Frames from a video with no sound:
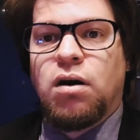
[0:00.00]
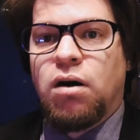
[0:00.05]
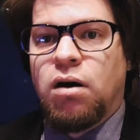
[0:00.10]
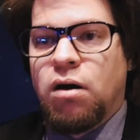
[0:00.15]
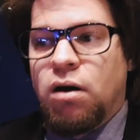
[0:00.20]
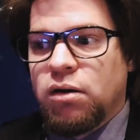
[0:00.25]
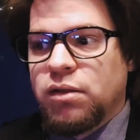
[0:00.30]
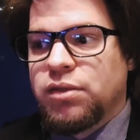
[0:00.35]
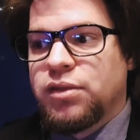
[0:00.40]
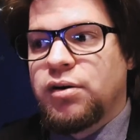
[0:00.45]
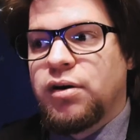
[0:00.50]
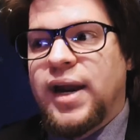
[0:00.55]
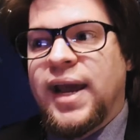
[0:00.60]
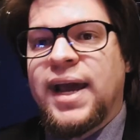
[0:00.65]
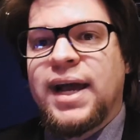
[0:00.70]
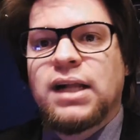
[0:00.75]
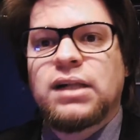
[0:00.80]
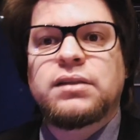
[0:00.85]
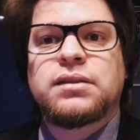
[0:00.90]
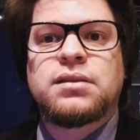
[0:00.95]
on their
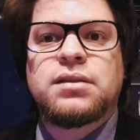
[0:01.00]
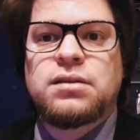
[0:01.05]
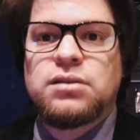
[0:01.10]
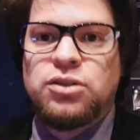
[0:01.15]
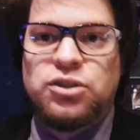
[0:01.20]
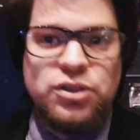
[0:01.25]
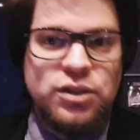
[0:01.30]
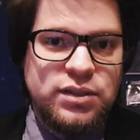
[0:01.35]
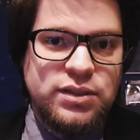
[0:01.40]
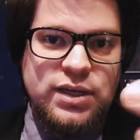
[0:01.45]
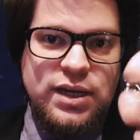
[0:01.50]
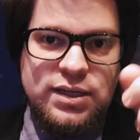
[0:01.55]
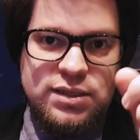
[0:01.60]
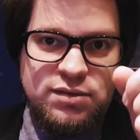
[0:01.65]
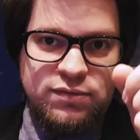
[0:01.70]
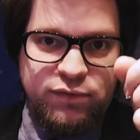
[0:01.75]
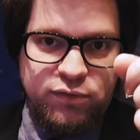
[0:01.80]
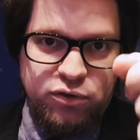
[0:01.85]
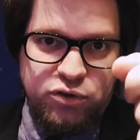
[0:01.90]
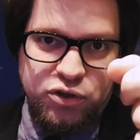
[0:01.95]
health, just
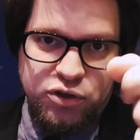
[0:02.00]
as for